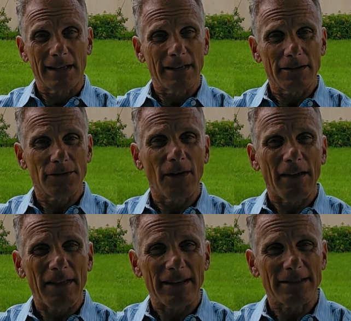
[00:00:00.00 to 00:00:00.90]
That's a
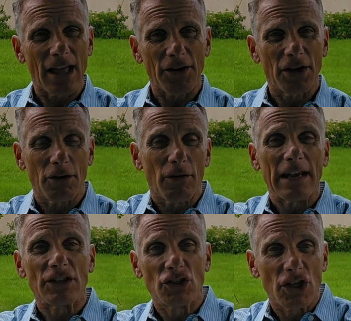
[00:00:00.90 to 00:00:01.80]
$5,000 a year
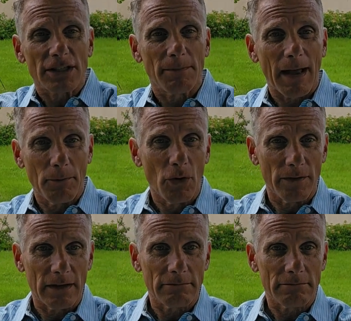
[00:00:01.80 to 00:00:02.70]
raise just by
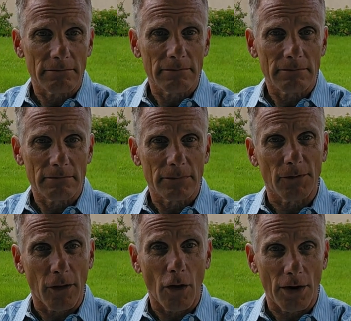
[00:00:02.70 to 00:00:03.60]
moving to
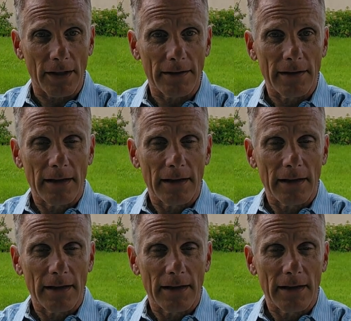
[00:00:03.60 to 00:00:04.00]
Florida.